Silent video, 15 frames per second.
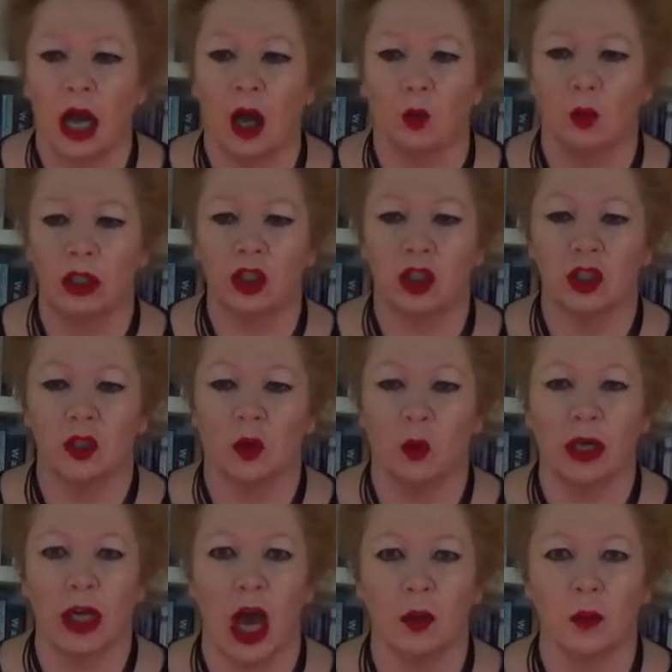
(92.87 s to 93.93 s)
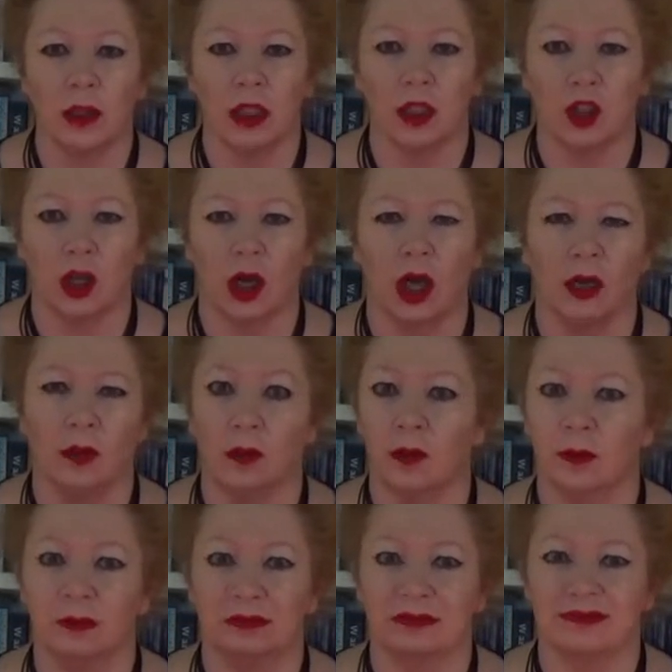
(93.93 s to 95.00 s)
which when I was a child,
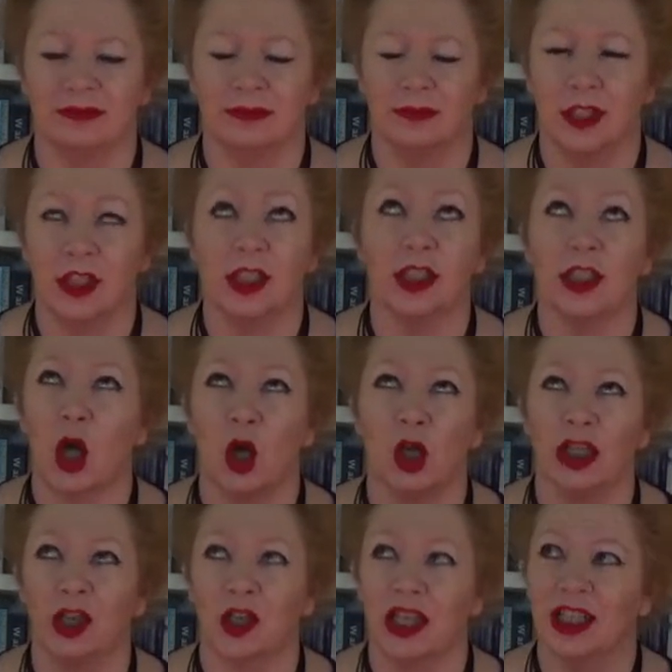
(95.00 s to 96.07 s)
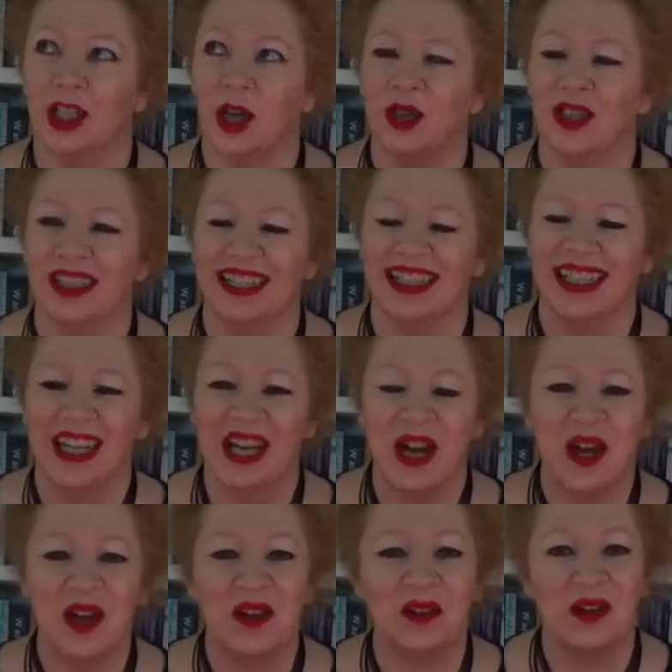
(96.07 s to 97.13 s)
so long ago,
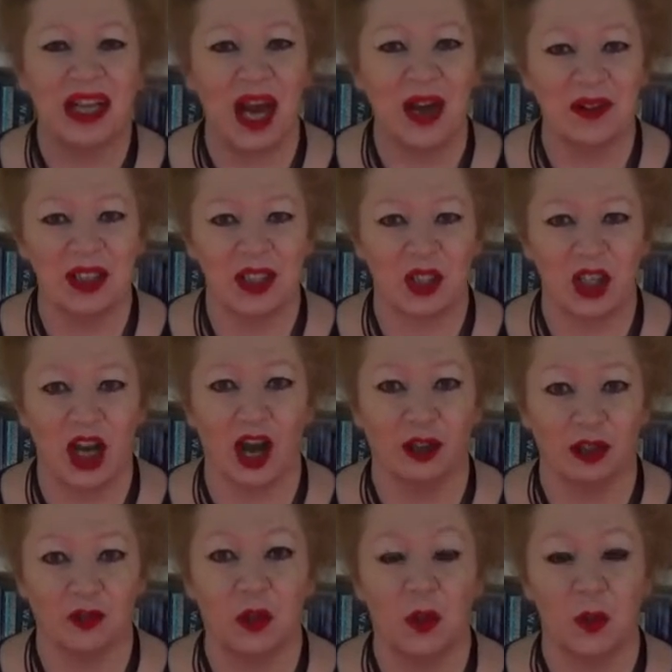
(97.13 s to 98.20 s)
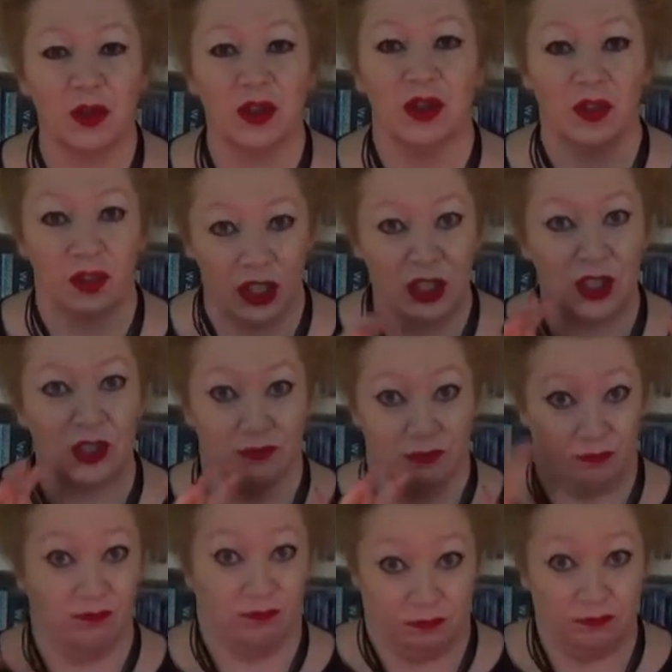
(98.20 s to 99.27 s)
when I was a child, of course, this
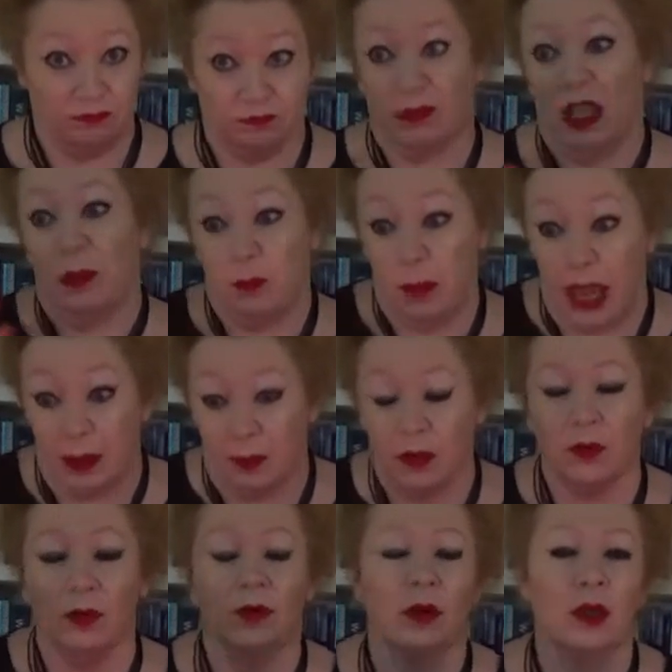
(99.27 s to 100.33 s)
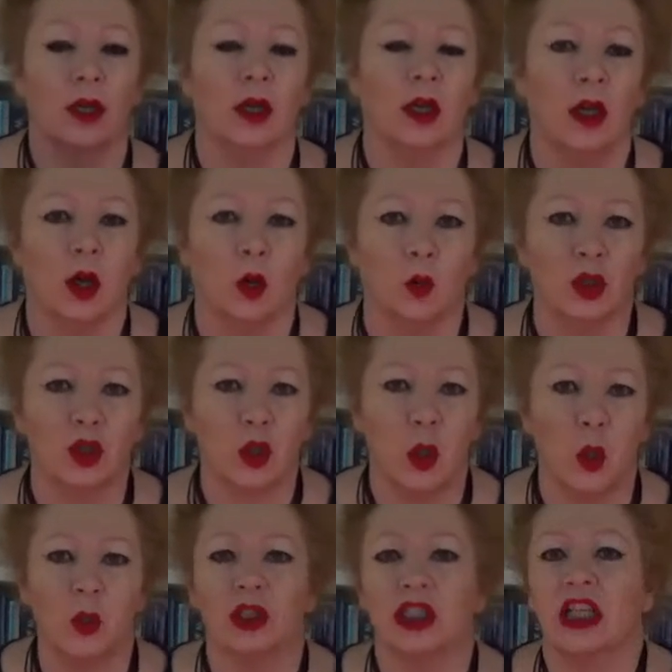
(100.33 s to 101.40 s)
impairment was
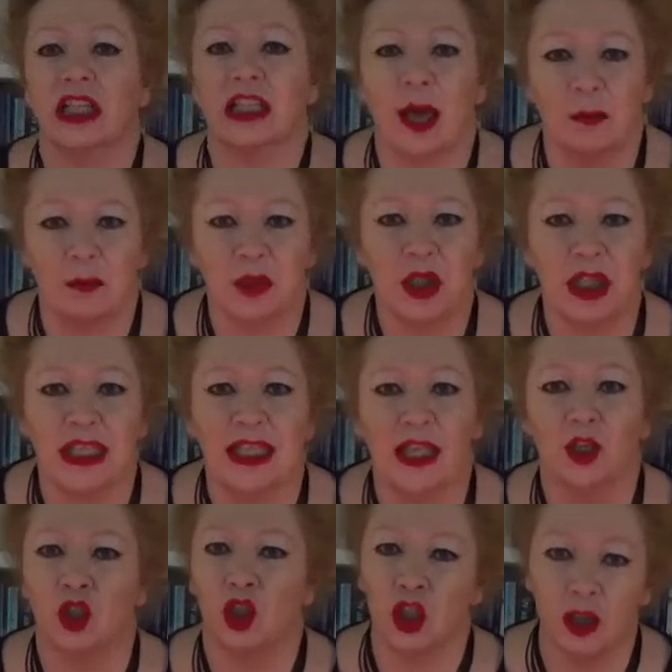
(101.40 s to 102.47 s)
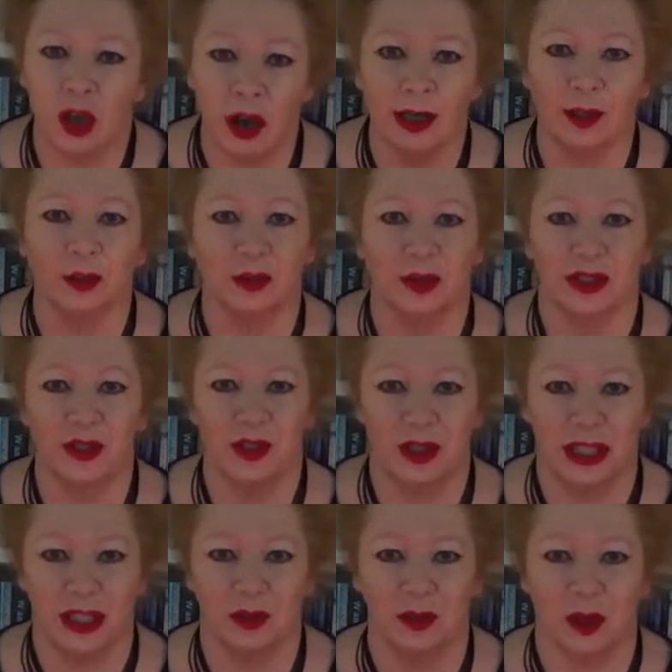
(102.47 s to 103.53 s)
called clumsy child
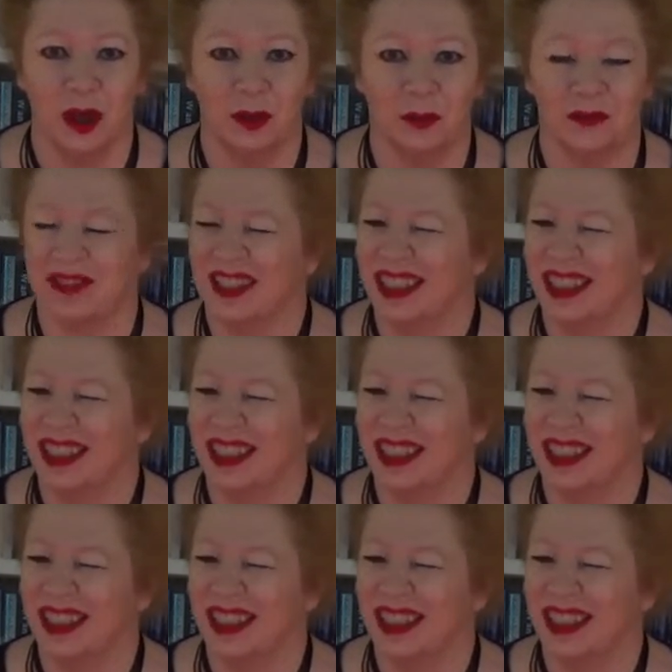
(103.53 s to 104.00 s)
syndrome.